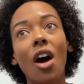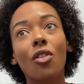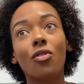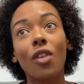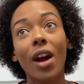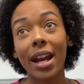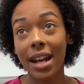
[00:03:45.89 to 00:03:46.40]

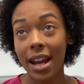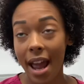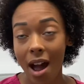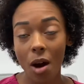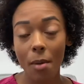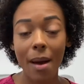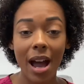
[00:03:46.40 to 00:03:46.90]
Right
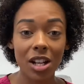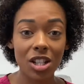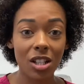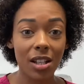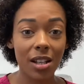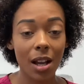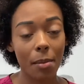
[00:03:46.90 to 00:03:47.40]
now, I'm
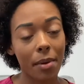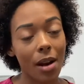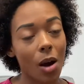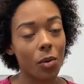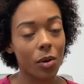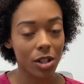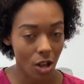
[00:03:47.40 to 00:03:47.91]
actually coming
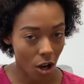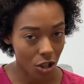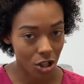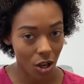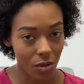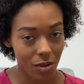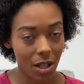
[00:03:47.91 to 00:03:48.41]
out with a talk
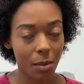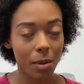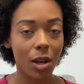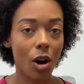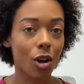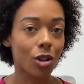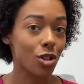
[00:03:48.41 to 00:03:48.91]
show. It's going to be
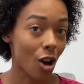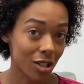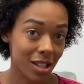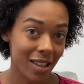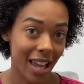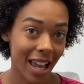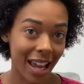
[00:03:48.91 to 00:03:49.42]
called Talk
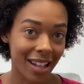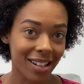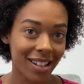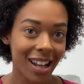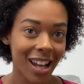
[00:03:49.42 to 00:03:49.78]
to the Hand.